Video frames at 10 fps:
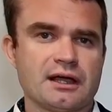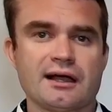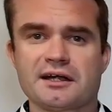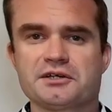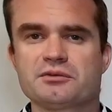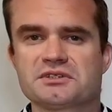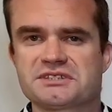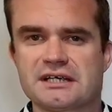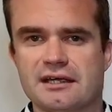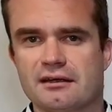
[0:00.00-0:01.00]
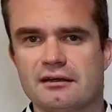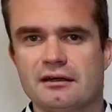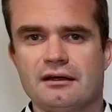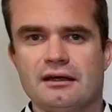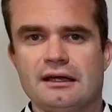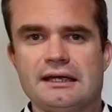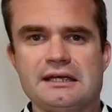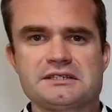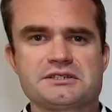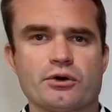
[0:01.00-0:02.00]
And you will see,
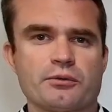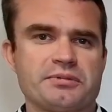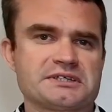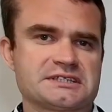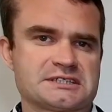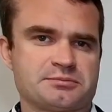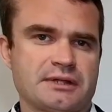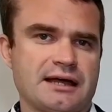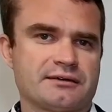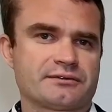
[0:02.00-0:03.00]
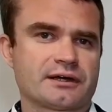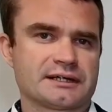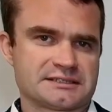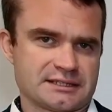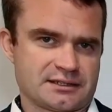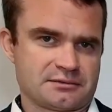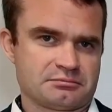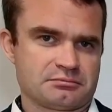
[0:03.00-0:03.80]
is your business plan realistic?